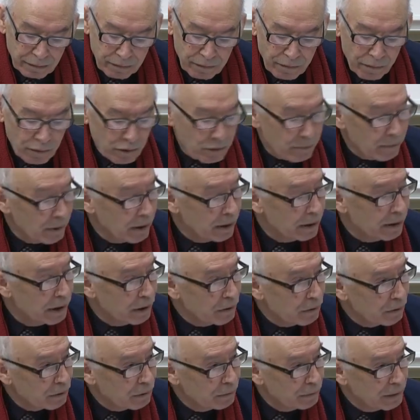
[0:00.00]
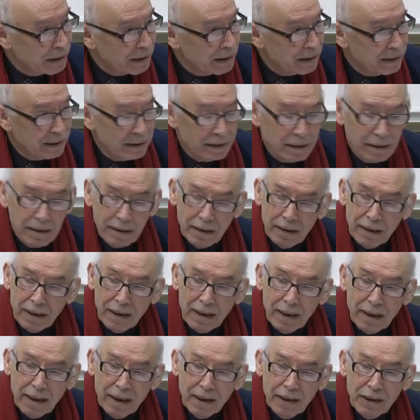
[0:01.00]
informal economy
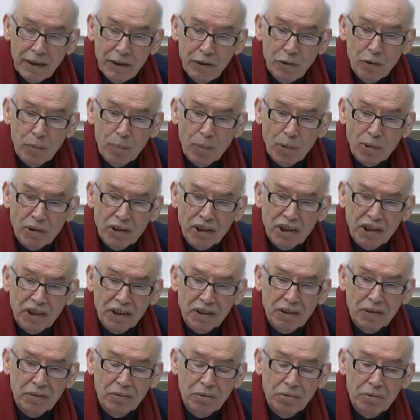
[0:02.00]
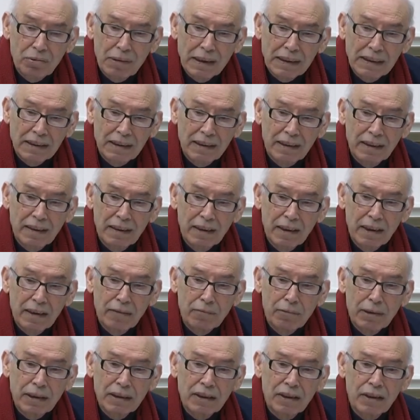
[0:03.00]
in opposition to
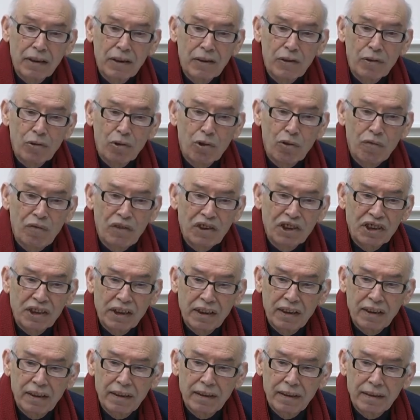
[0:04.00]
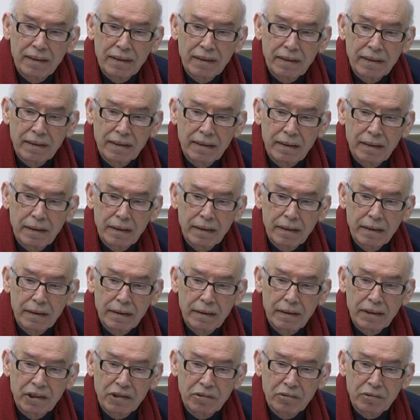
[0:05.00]
what the official
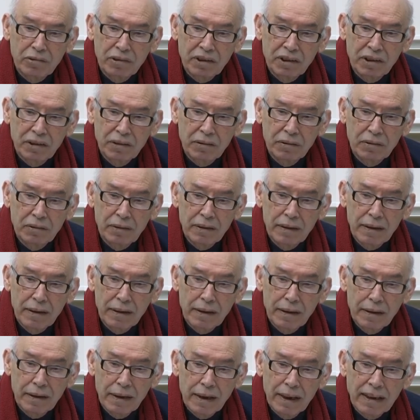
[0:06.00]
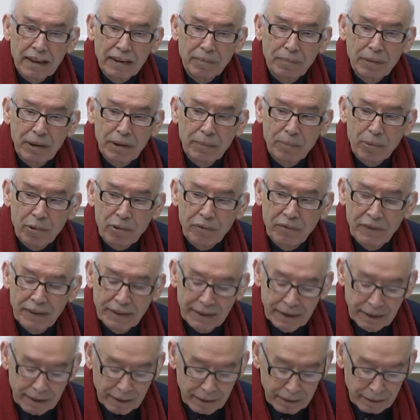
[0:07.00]
discourse, you know, has been
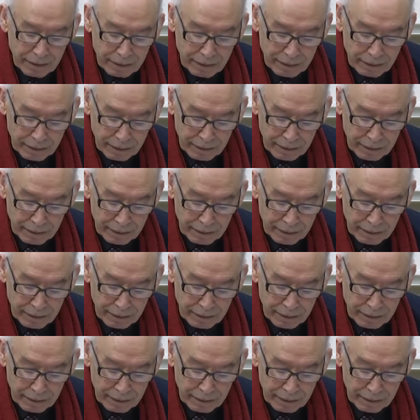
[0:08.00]
professing.